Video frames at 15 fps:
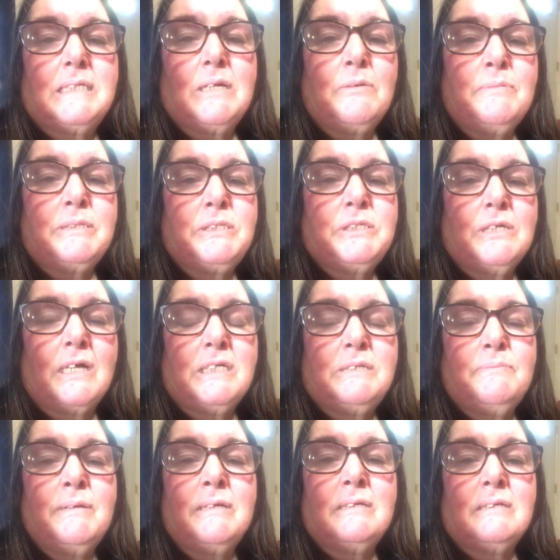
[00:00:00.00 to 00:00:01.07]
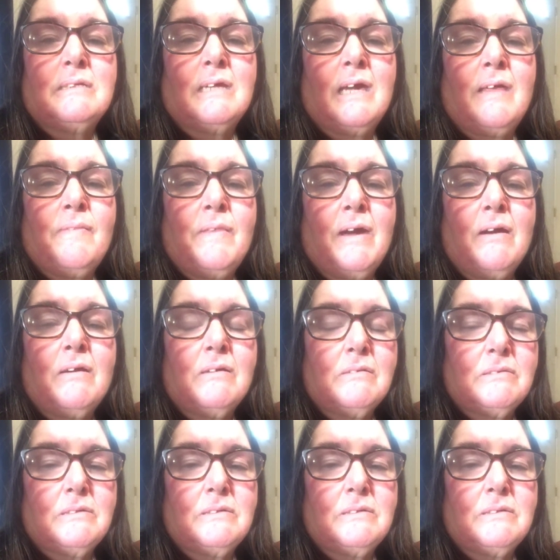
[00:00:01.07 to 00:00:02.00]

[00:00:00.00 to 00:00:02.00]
their misjudgment and their